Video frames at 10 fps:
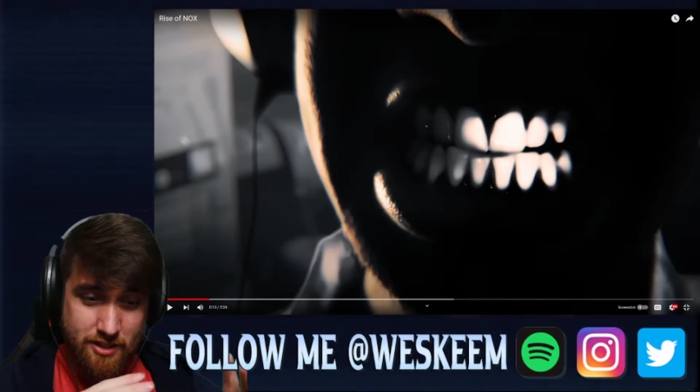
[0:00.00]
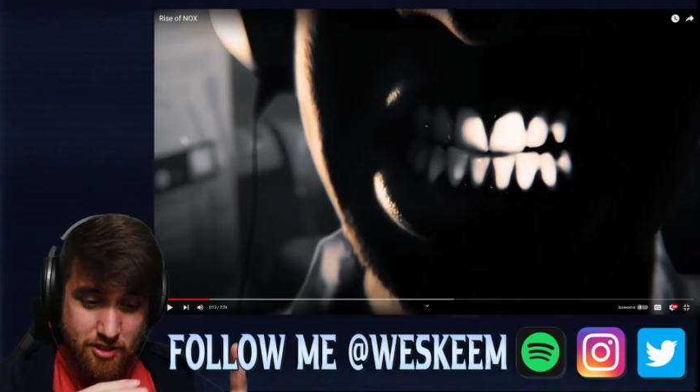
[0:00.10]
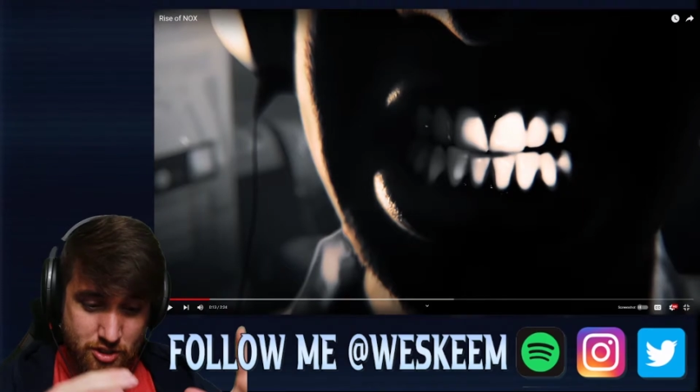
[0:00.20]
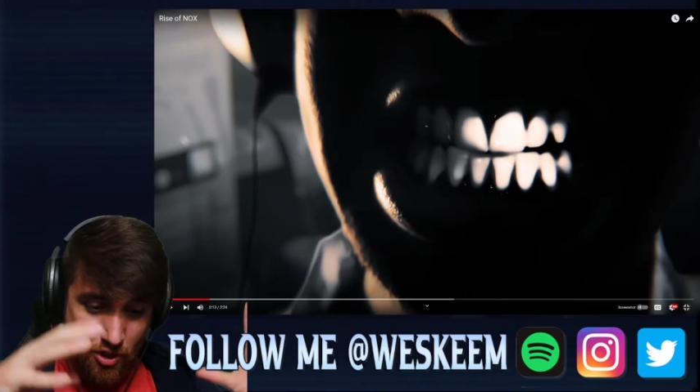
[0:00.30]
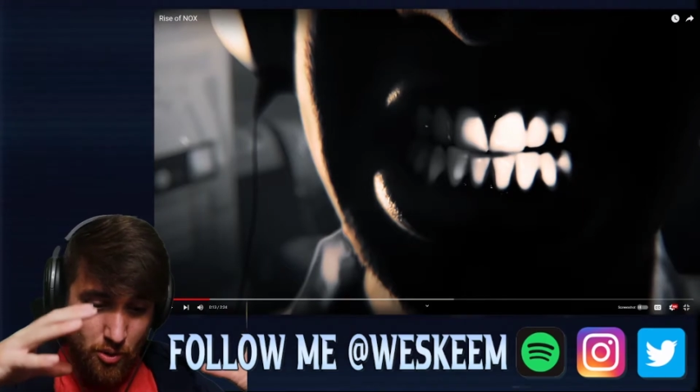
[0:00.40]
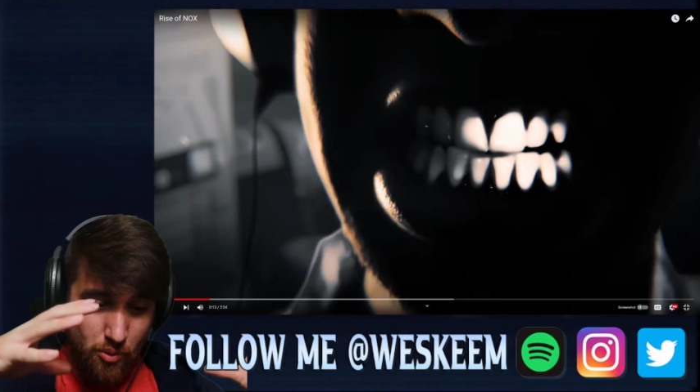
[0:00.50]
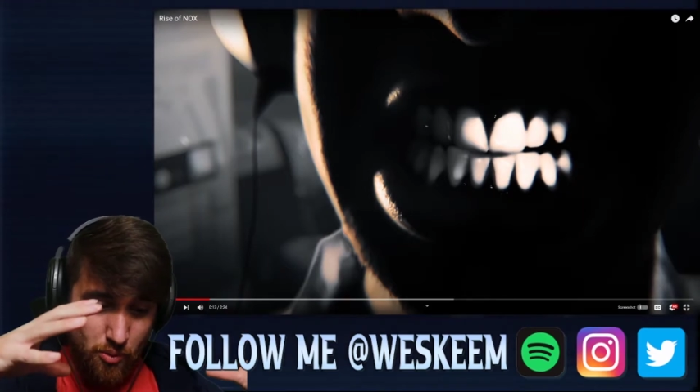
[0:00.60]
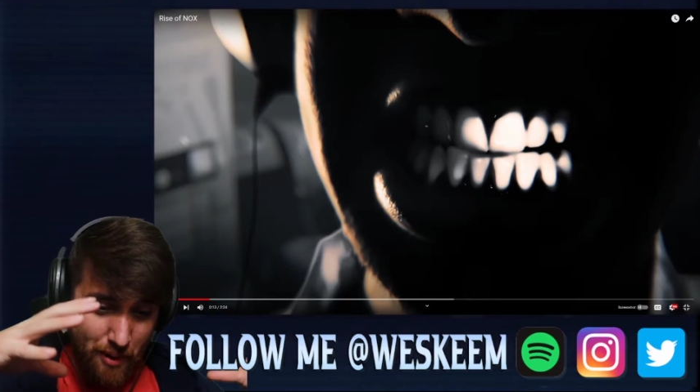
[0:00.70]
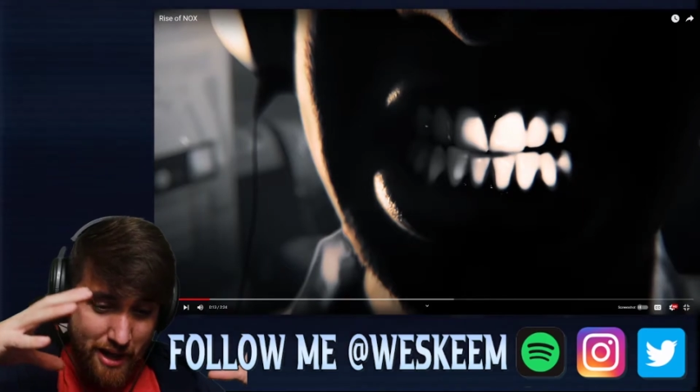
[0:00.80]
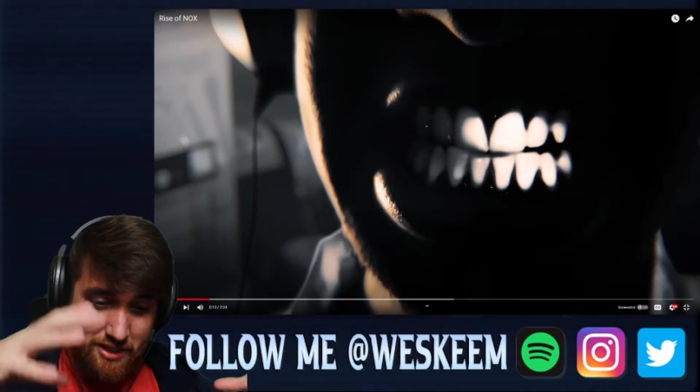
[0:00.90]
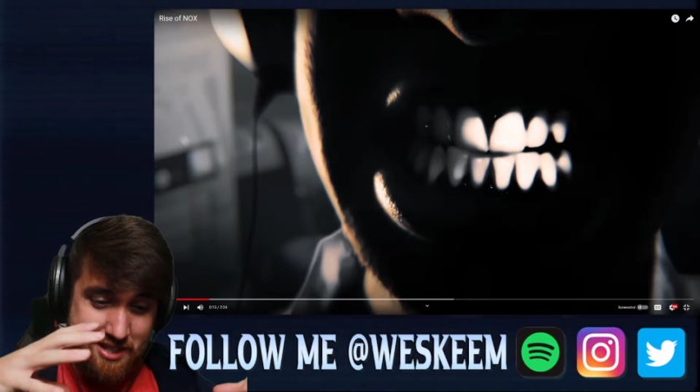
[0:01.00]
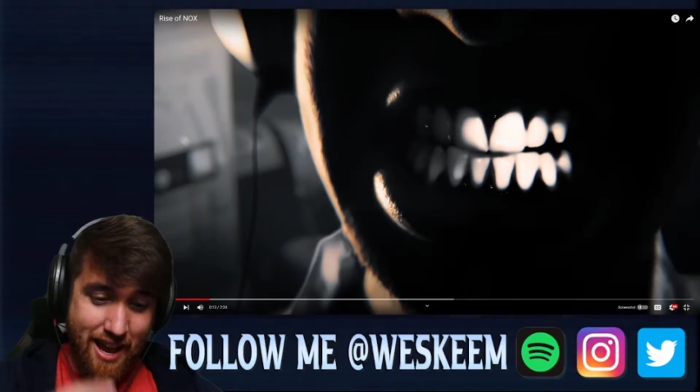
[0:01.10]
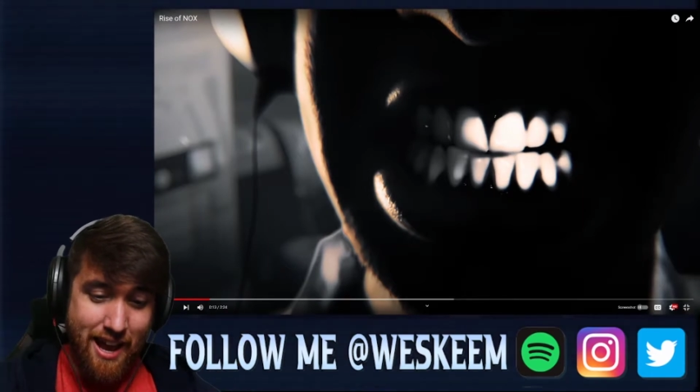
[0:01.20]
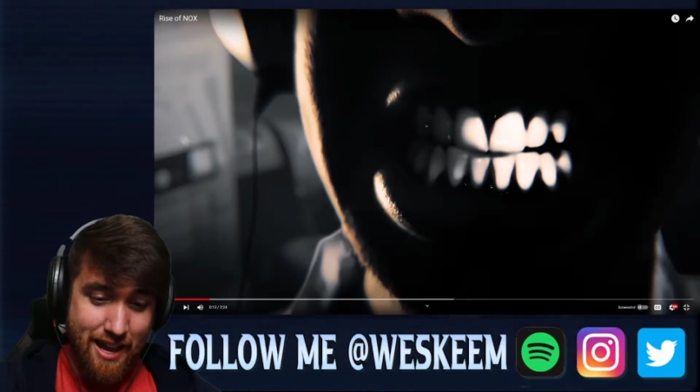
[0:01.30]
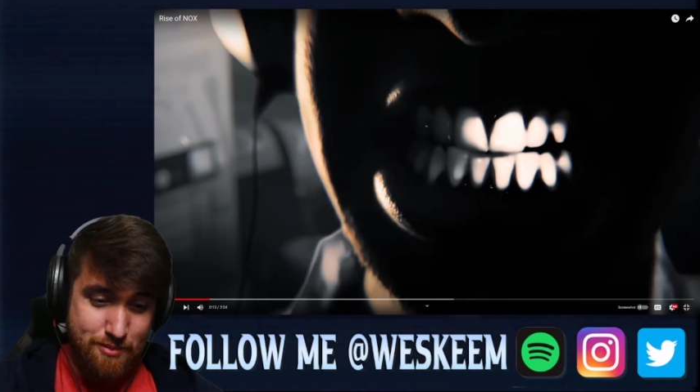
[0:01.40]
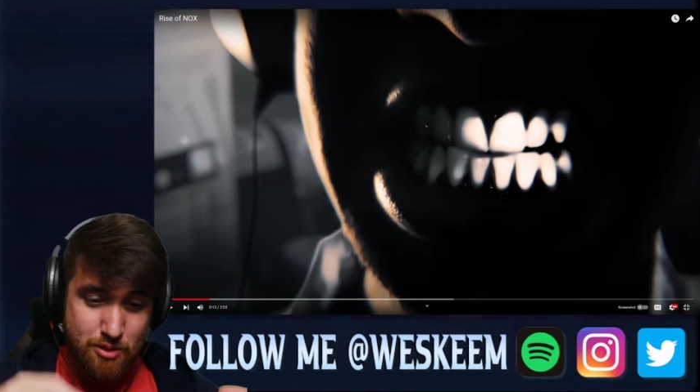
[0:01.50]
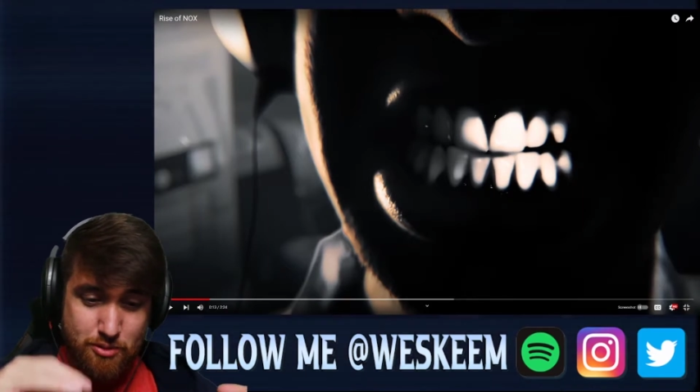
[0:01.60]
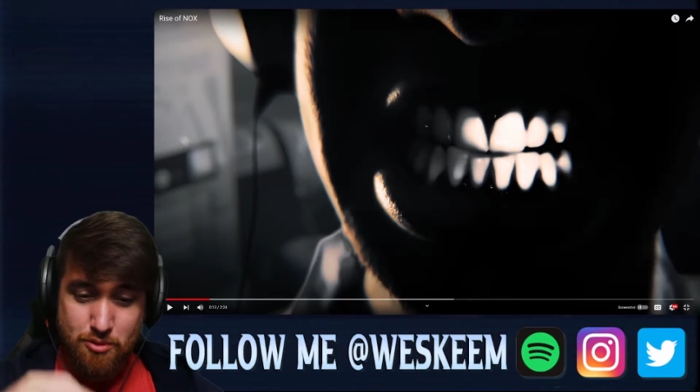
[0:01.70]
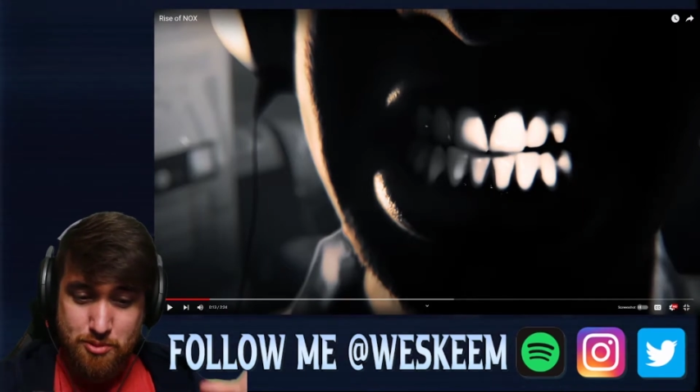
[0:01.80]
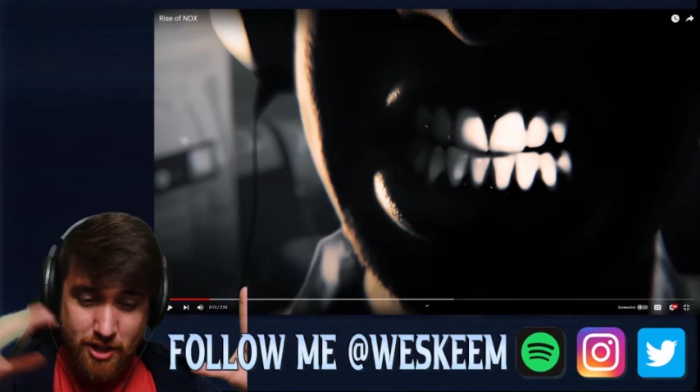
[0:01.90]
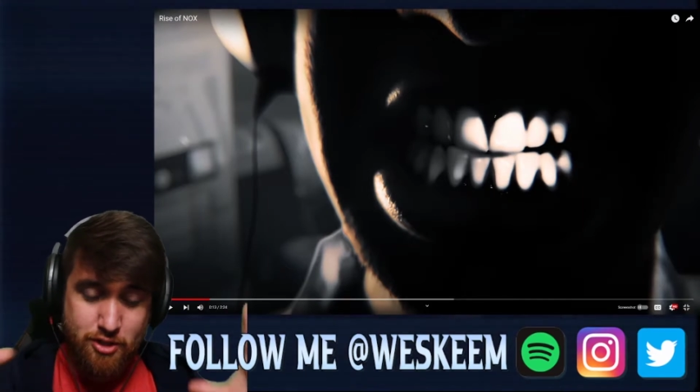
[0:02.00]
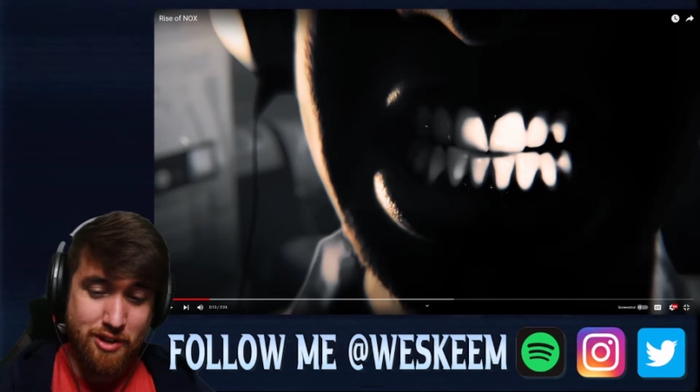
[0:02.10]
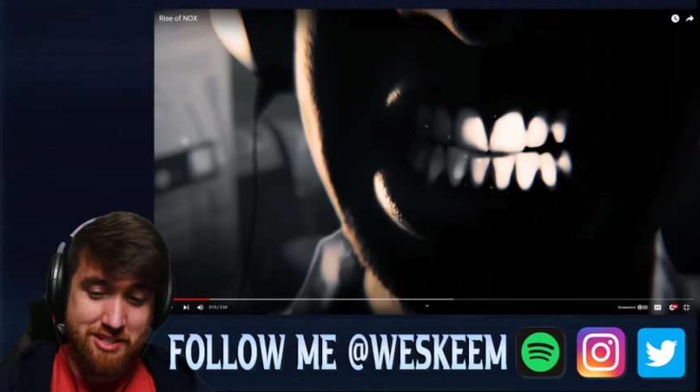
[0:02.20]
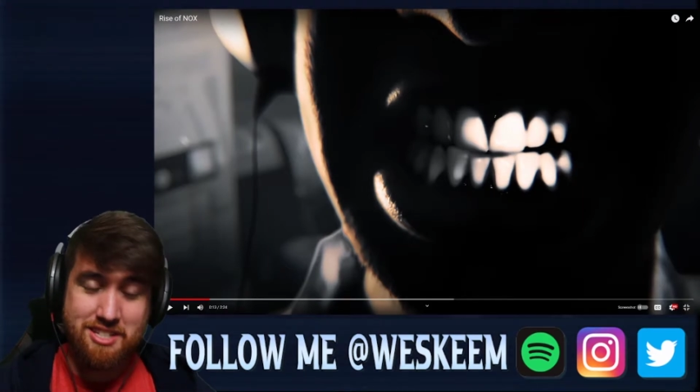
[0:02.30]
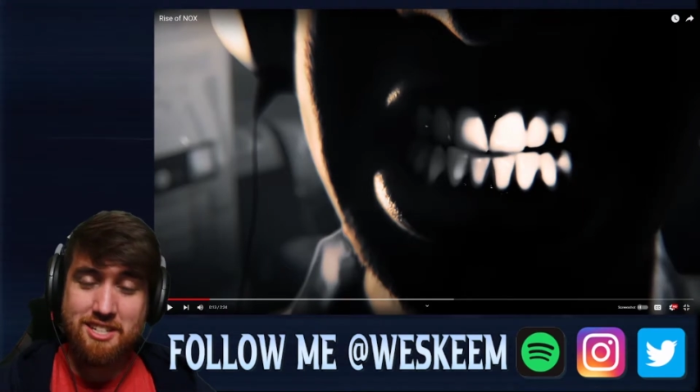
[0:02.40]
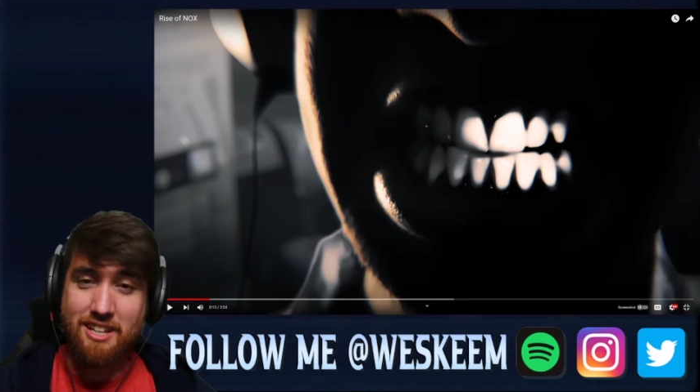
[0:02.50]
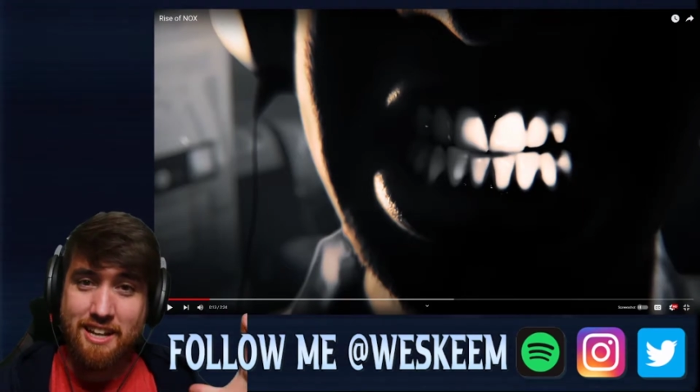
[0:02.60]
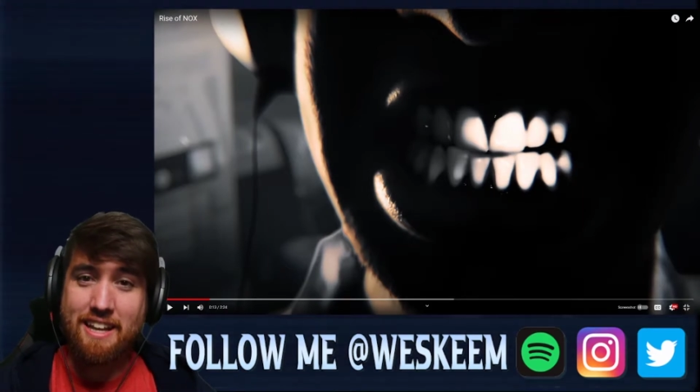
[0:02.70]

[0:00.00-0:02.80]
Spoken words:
So by the time YouTube started transitioning,